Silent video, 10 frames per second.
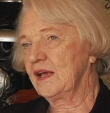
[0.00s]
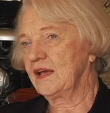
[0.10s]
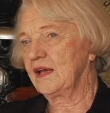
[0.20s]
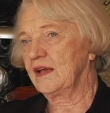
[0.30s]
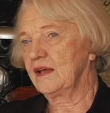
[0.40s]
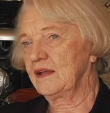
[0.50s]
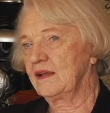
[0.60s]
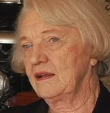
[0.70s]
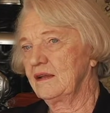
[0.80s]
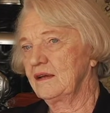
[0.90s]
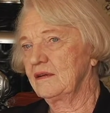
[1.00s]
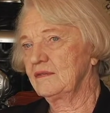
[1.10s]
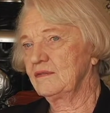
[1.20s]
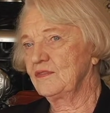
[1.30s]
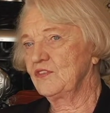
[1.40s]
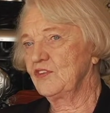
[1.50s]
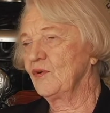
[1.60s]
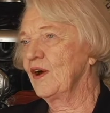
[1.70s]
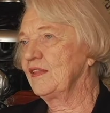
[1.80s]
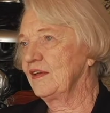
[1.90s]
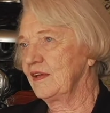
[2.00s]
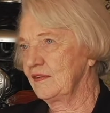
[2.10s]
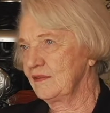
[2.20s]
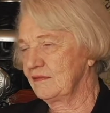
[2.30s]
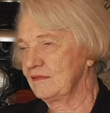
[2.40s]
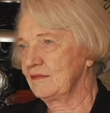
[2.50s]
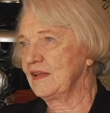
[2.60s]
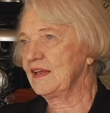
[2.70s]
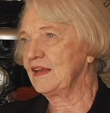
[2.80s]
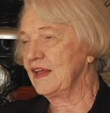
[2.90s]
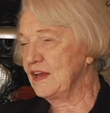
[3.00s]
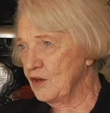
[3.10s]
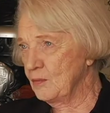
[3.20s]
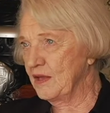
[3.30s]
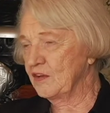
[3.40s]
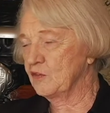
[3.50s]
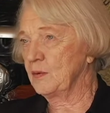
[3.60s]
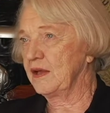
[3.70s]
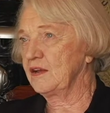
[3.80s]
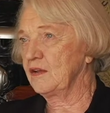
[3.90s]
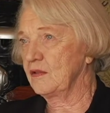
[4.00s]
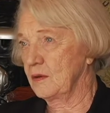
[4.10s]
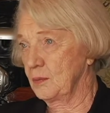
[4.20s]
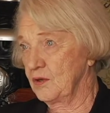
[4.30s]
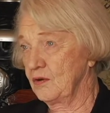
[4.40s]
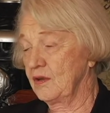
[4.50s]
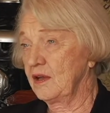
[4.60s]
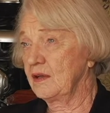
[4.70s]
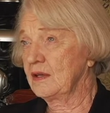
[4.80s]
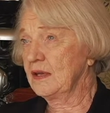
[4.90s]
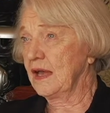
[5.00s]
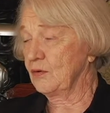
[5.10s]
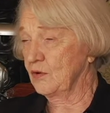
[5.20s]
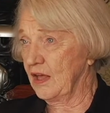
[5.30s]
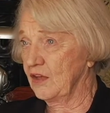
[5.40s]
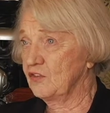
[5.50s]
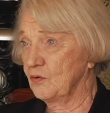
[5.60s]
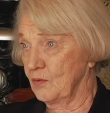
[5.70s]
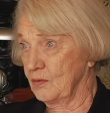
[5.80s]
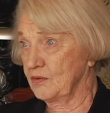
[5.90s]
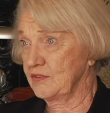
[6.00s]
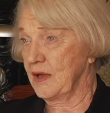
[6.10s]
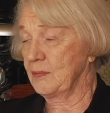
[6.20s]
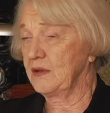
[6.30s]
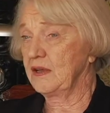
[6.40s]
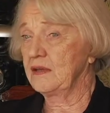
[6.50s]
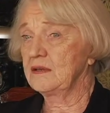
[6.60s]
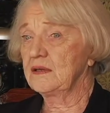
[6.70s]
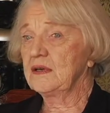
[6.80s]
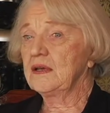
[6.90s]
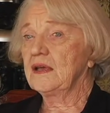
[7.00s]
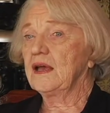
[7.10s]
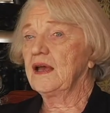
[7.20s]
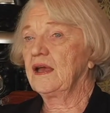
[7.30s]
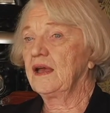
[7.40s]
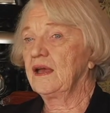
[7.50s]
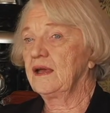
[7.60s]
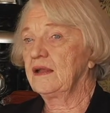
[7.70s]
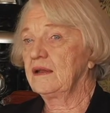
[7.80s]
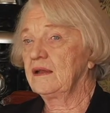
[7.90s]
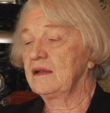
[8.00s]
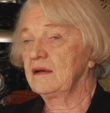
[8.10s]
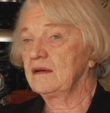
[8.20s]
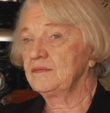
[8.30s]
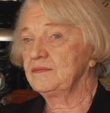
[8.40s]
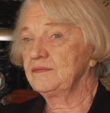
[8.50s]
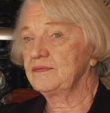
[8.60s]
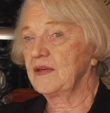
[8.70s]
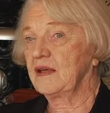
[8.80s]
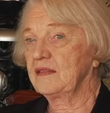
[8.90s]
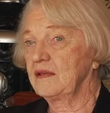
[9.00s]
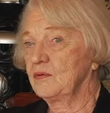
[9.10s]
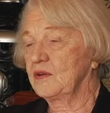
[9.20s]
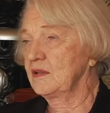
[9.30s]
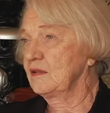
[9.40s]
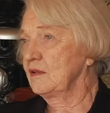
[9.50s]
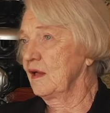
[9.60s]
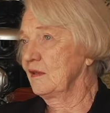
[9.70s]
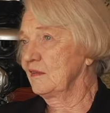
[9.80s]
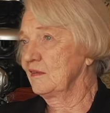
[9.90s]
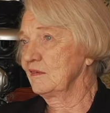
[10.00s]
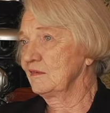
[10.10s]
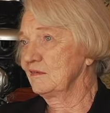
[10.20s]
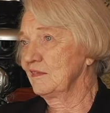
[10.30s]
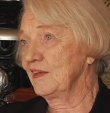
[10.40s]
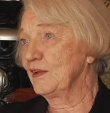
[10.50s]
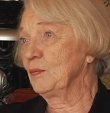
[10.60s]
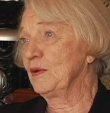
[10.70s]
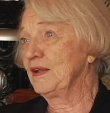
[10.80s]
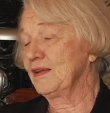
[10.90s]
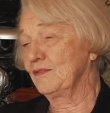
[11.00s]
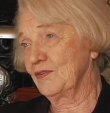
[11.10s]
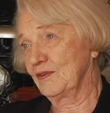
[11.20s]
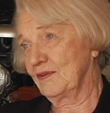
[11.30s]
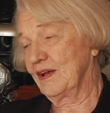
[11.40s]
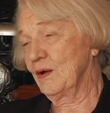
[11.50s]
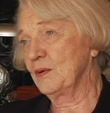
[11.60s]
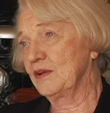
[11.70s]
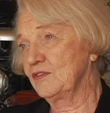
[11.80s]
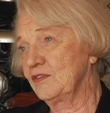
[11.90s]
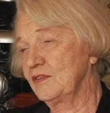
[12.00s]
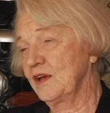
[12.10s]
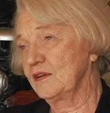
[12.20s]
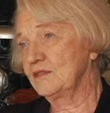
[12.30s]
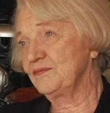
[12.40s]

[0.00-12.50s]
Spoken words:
And so I think it needed to be explained to the community as to what was happening. And I think we can thank the Independent for helping us do that.